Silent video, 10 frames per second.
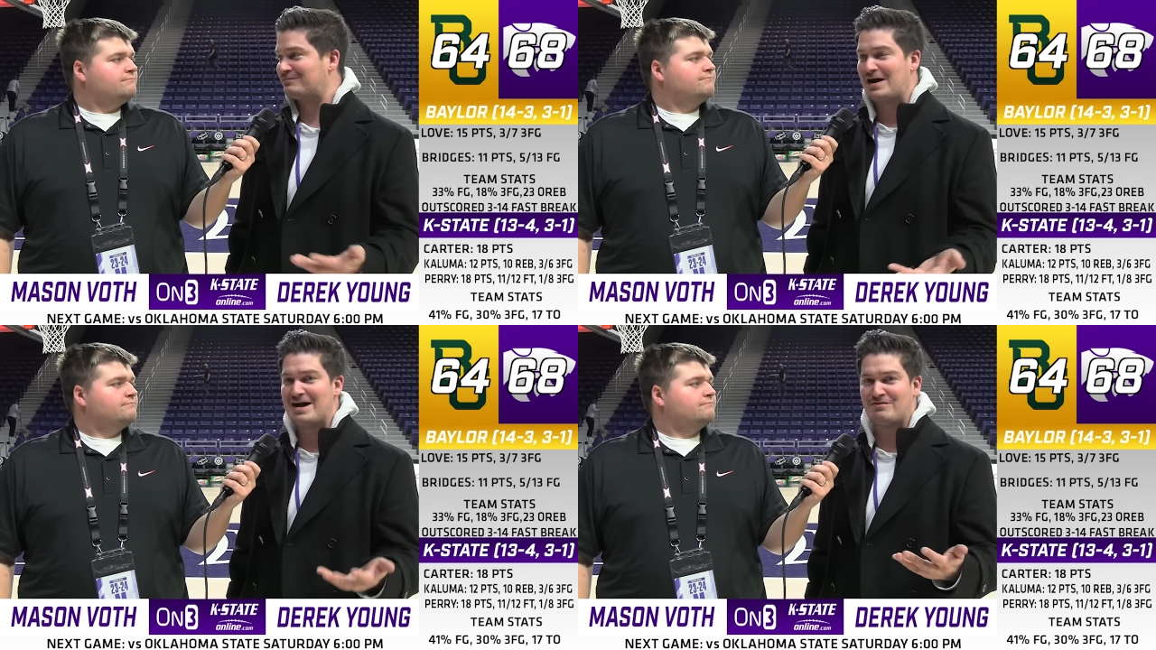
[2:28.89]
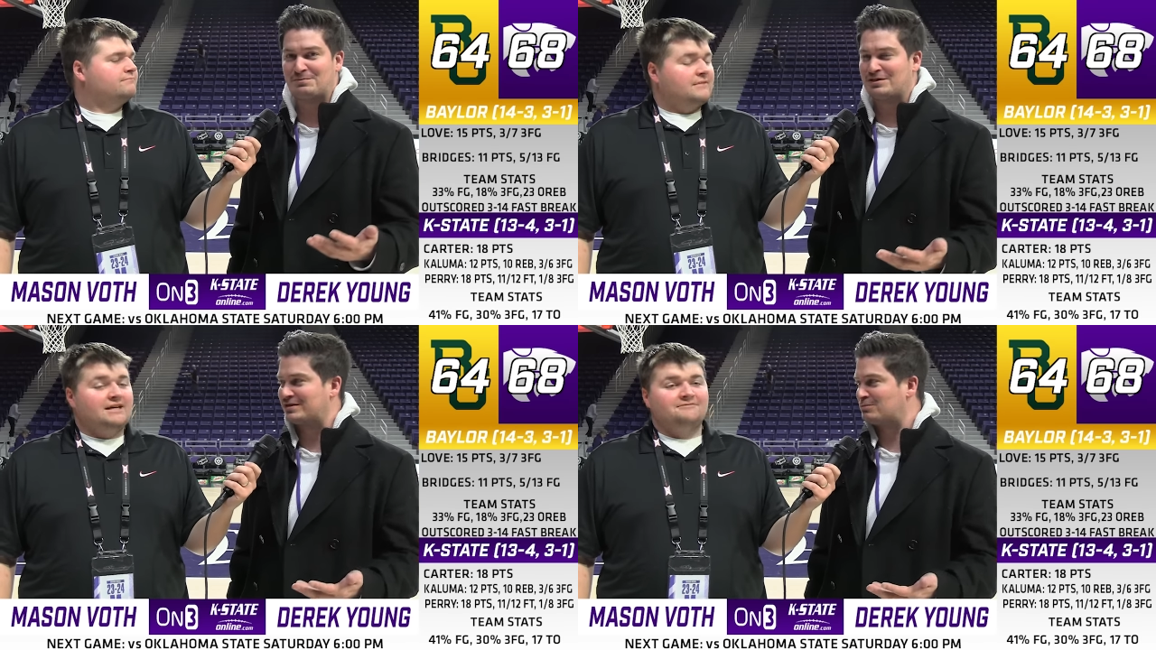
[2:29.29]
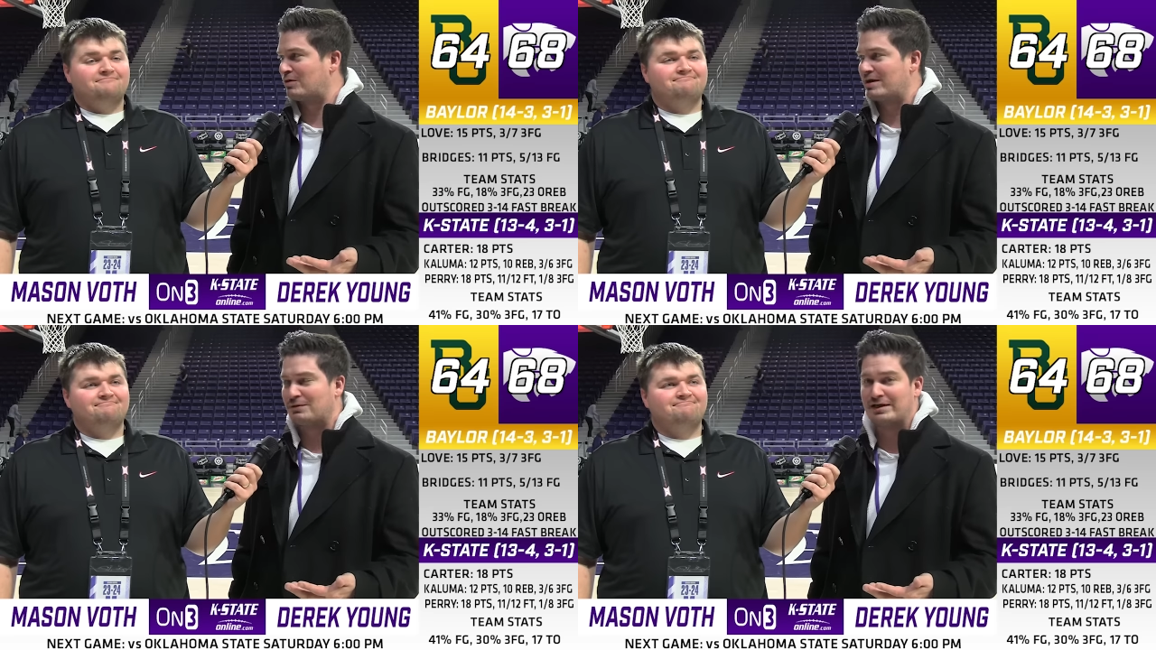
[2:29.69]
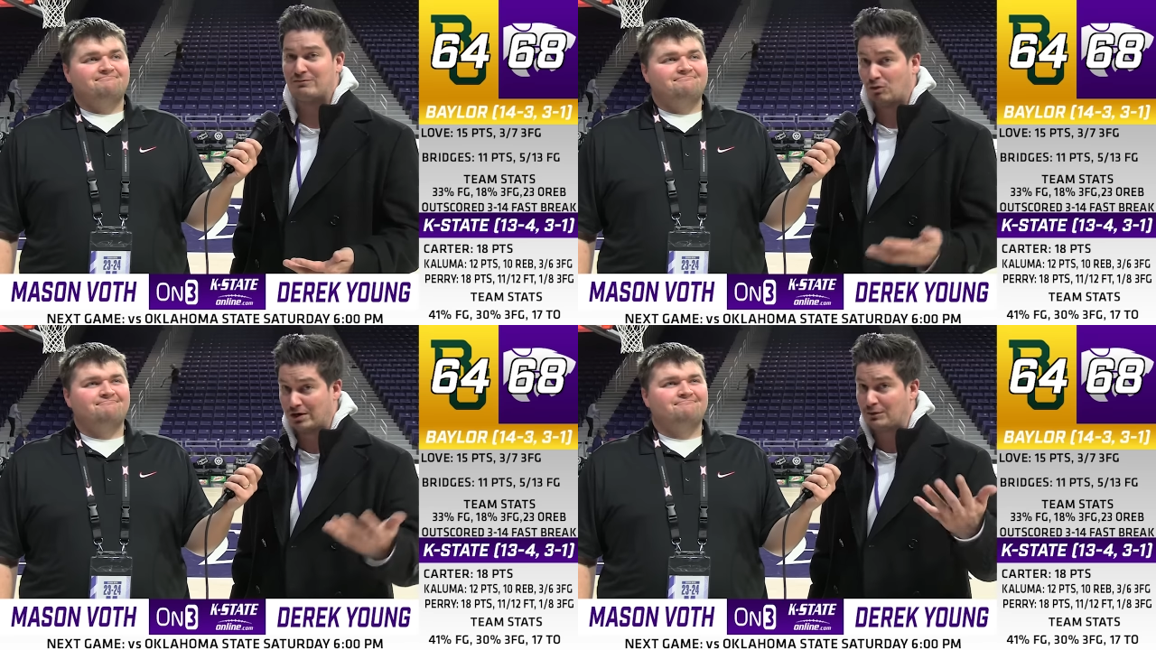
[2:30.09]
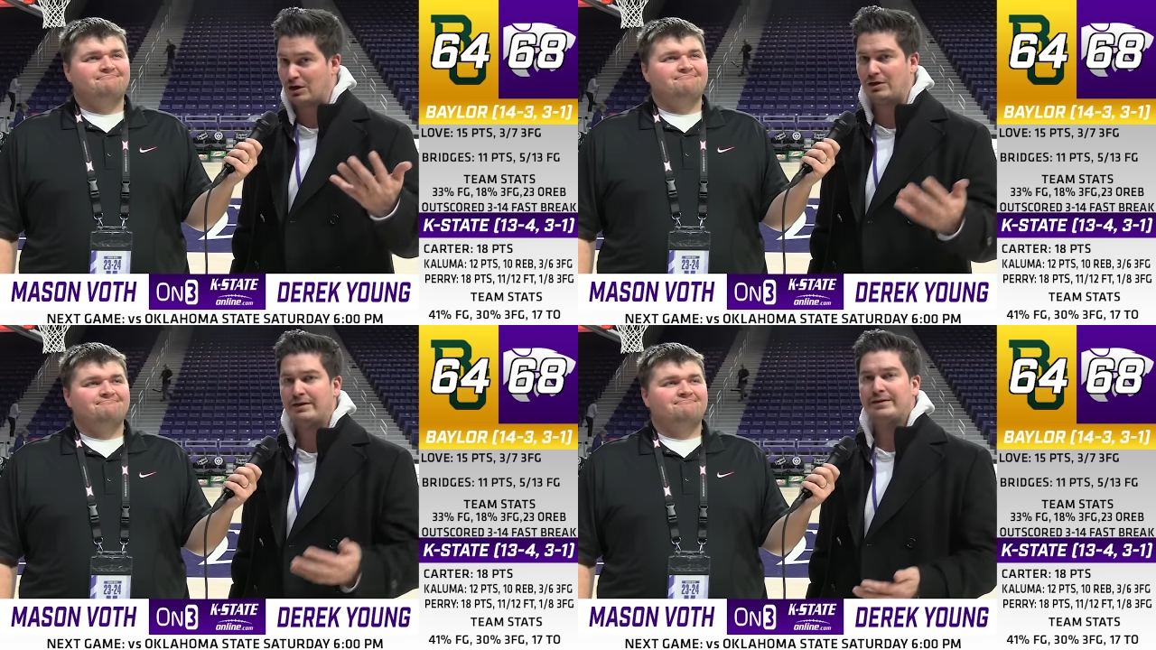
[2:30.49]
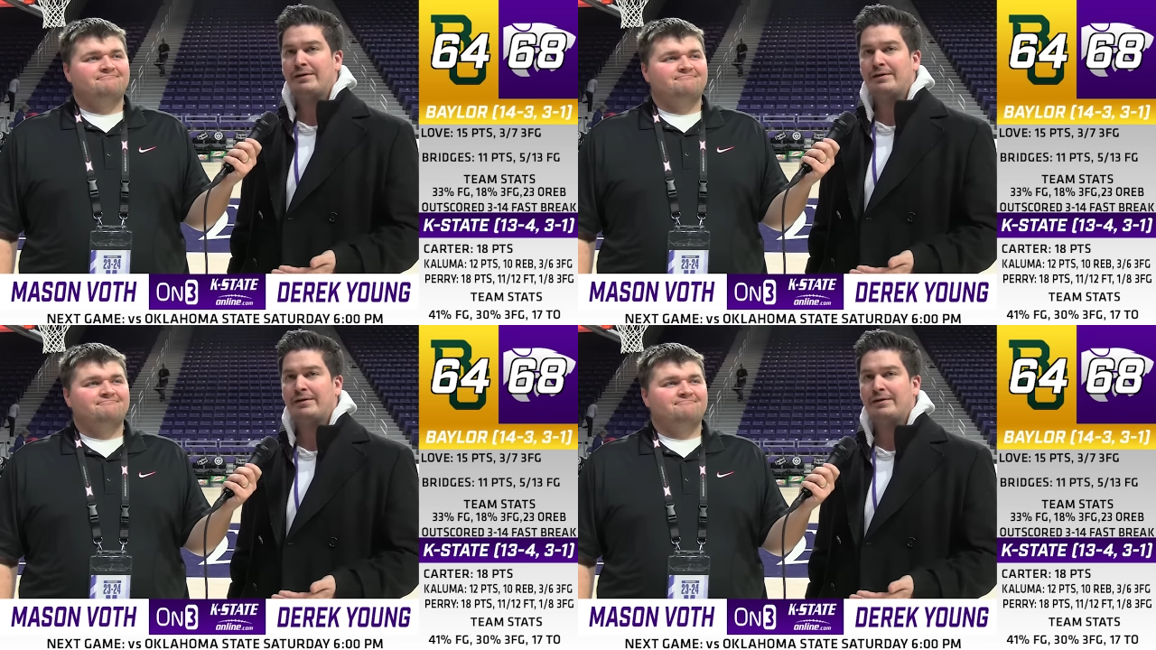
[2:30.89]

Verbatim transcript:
Speaker 1: five up to this point, I believe, won them all.